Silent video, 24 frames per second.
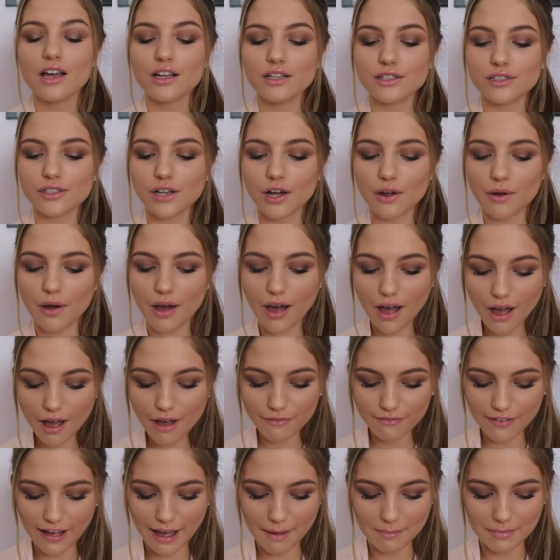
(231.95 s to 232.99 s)
So
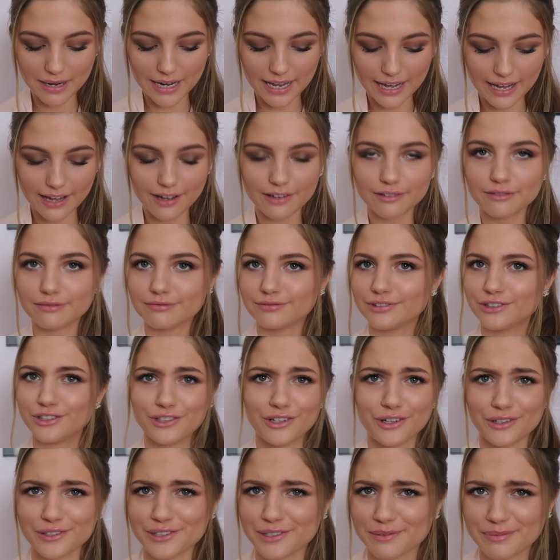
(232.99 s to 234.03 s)
her family, you
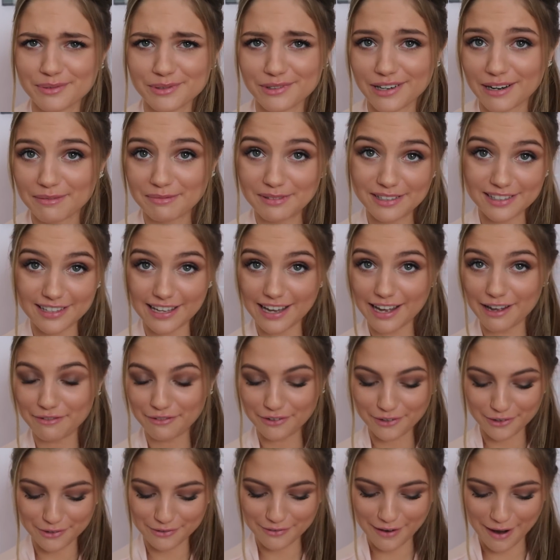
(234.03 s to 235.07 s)
should go subscribe to that
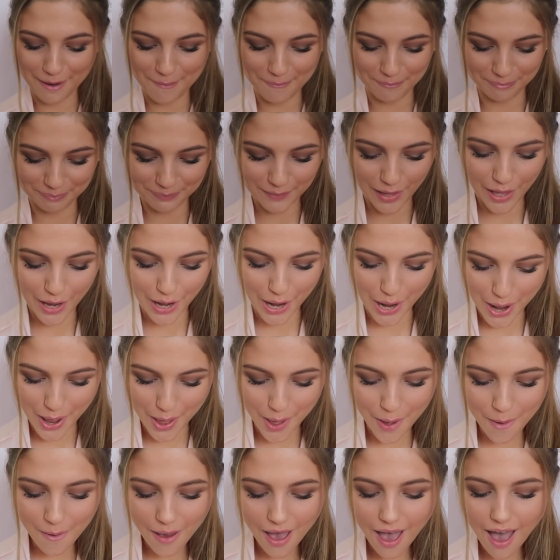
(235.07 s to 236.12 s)
if you're
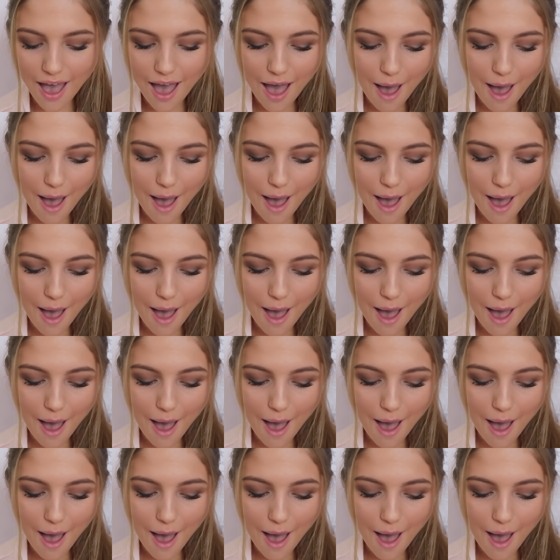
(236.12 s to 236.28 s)
new.